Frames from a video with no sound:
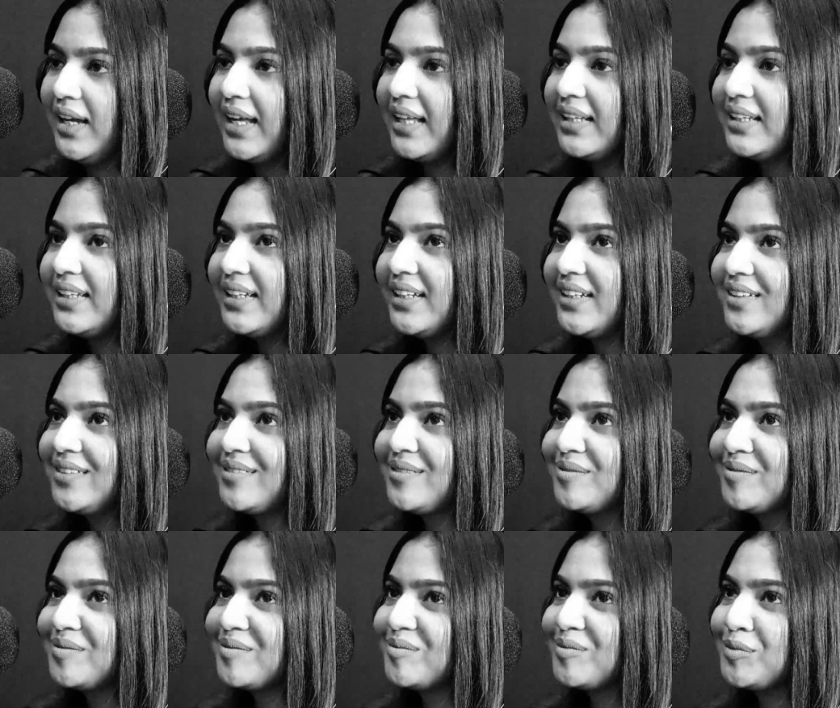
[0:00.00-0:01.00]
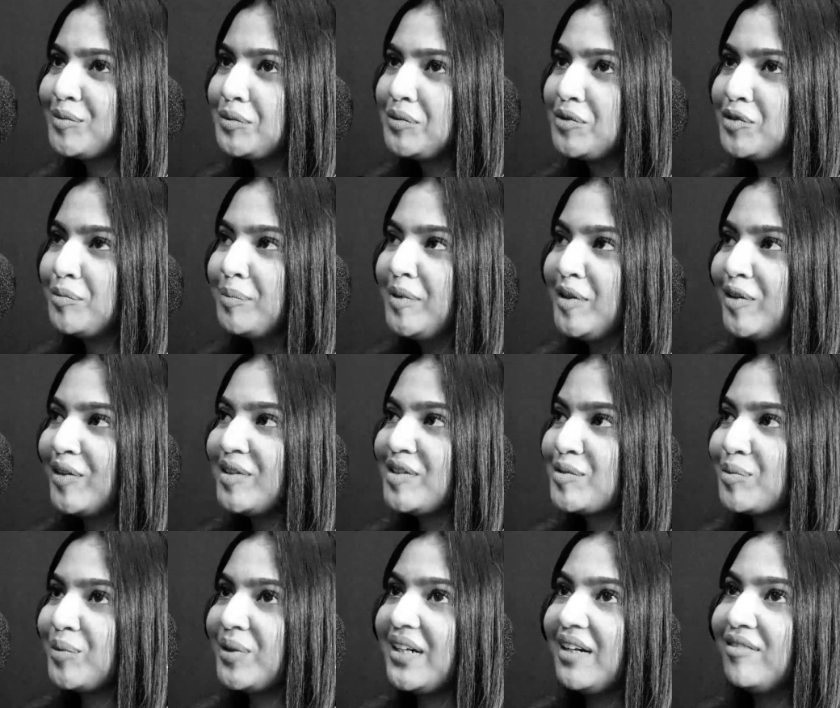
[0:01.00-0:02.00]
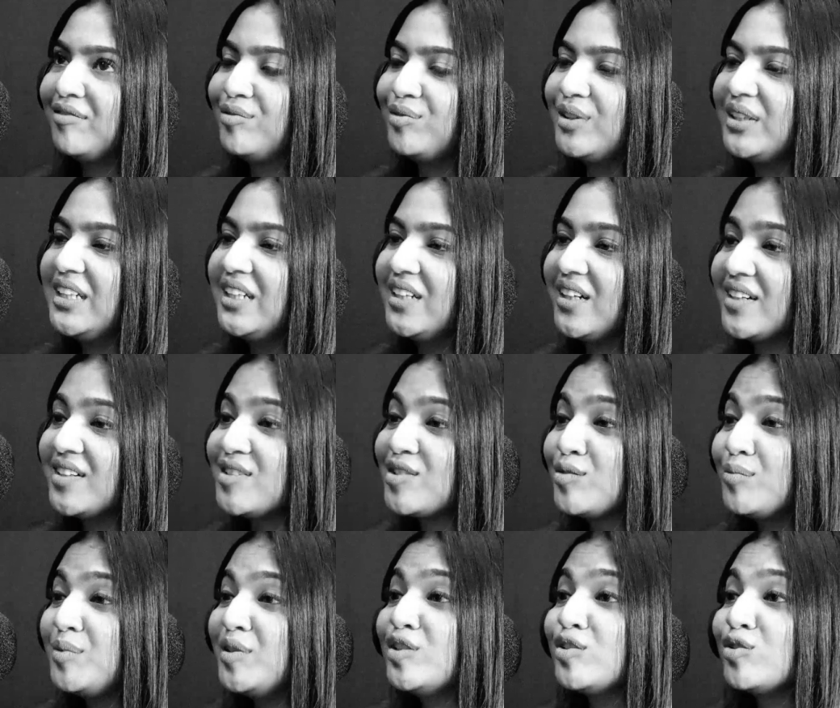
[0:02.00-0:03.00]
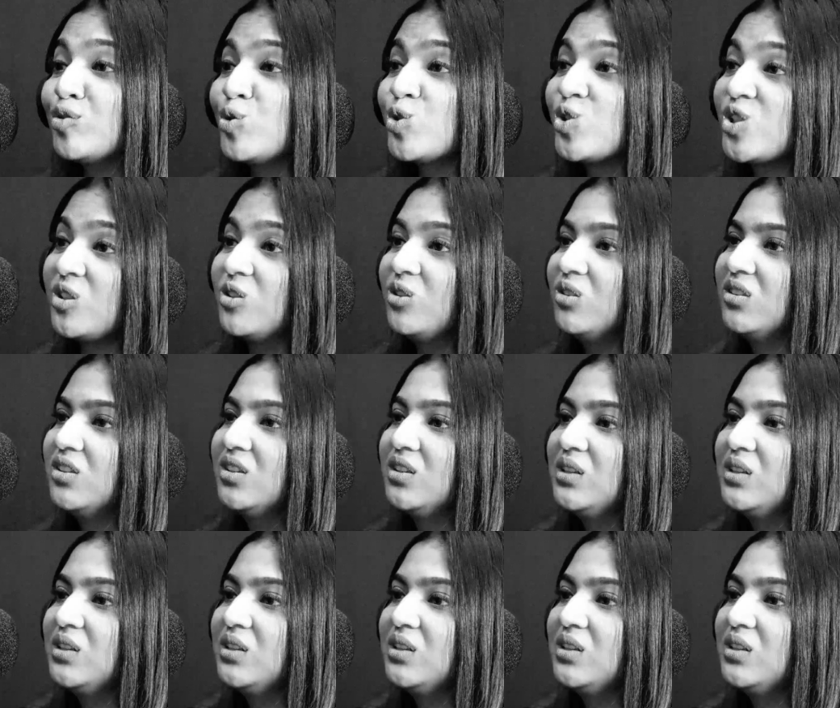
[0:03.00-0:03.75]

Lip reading: And then, to be honest, what I've really learned is to be social.